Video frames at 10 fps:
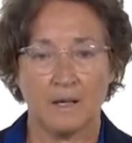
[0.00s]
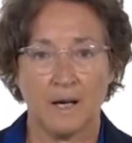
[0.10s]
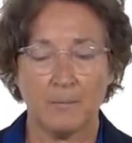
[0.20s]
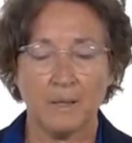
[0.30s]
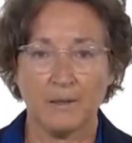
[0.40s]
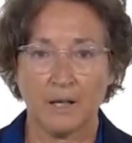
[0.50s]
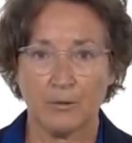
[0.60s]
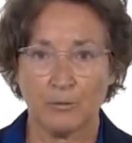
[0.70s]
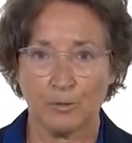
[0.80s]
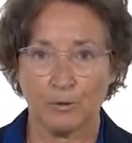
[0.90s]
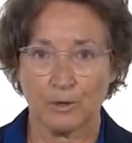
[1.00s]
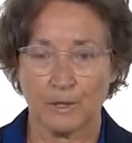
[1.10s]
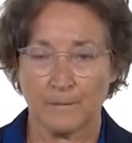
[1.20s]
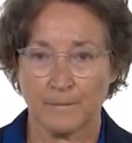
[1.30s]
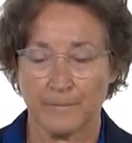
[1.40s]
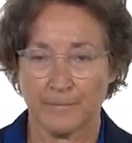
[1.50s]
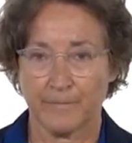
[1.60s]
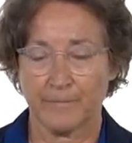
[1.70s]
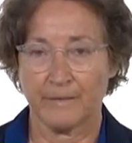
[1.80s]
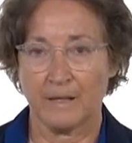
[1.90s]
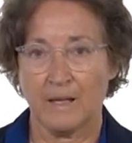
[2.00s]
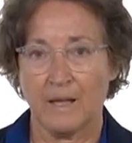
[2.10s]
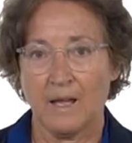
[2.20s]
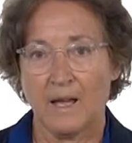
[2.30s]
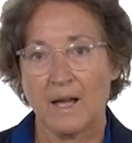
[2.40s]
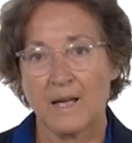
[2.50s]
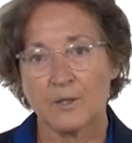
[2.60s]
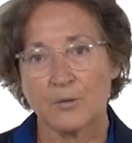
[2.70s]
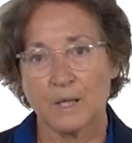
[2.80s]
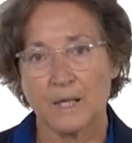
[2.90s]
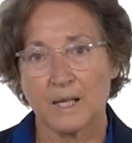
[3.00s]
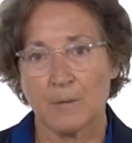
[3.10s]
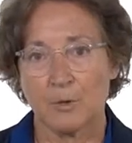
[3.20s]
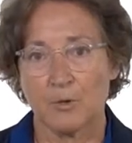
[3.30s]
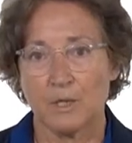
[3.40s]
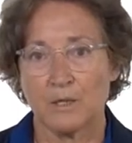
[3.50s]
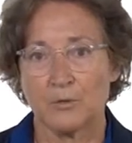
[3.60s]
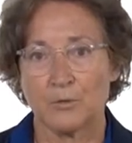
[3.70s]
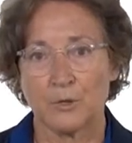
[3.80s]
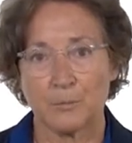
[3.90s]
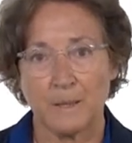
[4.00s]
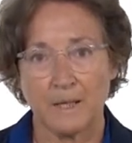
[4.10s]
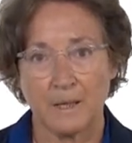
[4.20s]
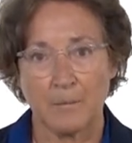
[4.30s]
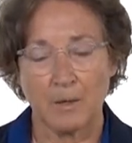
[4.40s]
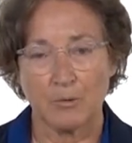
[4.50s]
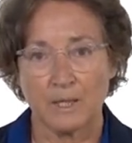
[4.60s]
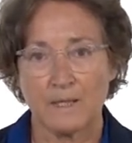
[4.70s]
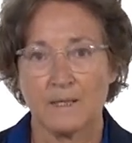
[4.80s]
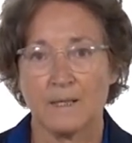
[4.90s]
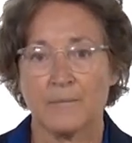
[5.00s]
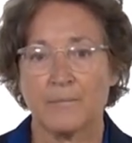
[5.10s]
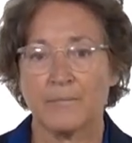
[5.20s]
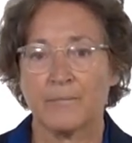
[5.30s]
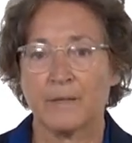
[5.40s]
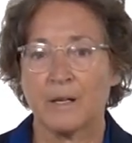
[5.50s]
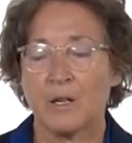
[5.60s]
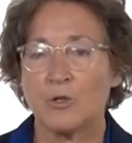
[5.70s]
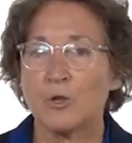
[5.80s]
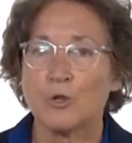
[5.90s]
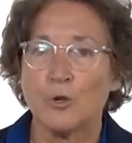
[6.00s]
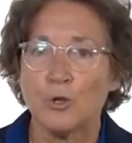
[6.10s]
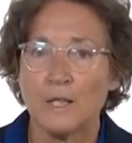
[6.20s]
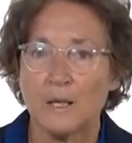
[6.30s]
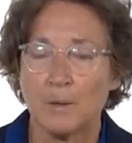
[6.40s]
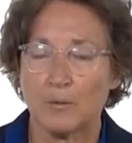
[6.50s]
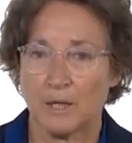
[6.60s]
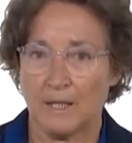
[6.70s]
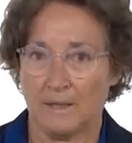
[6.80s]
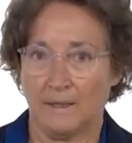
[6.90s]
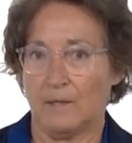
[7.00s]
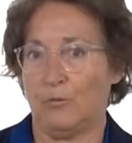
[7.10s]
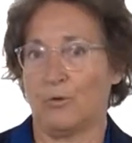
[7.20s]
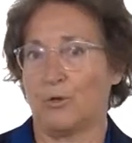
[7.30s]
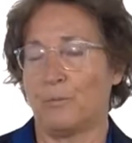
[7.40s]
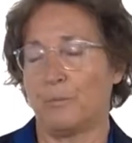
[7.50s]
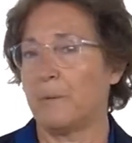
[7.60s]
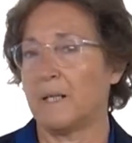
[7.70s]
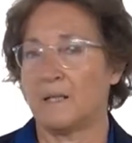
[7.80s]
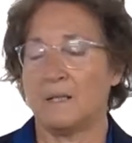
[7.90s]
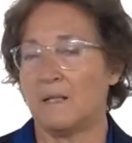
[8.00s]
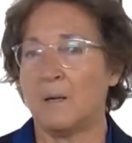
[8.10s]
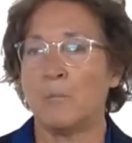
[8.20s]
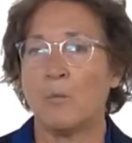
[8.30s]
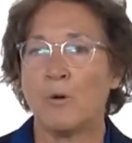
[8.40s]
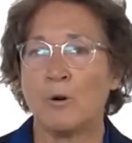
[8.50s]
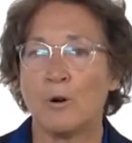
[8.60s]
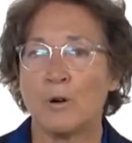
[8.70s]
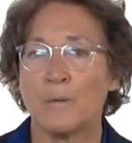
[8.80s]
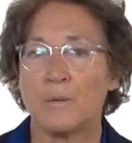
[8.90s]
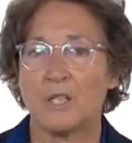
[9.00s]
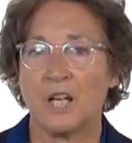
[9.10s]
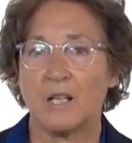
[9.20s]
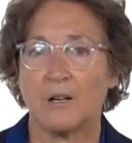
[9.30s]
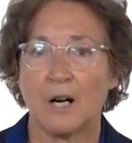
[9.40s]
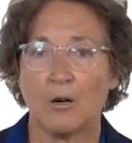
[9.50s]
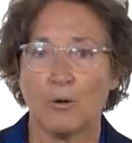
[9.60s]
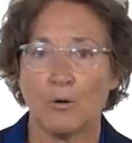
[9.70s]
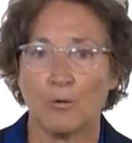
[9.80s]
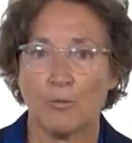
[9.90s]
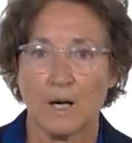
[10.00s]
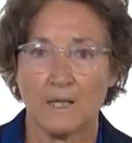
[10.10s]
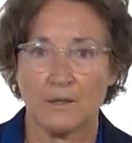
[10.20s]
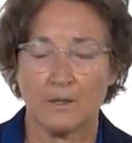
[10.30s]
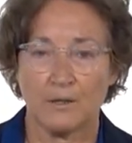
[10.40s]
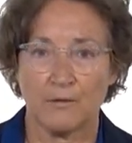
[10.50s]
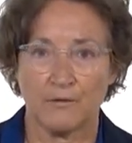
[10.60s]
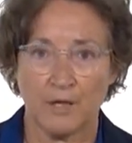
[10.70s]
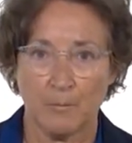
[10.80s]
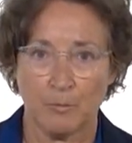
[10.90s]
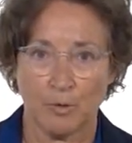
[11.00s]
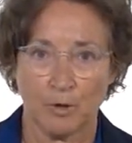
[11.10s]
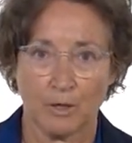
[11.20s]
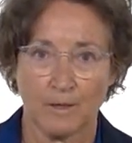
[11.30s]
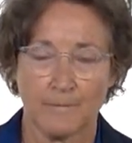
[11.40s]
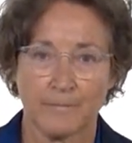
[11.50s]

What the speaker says: Iberian world. And today I'm going to speak about it, not only about Al-Andalus, but in a more general or wider framework.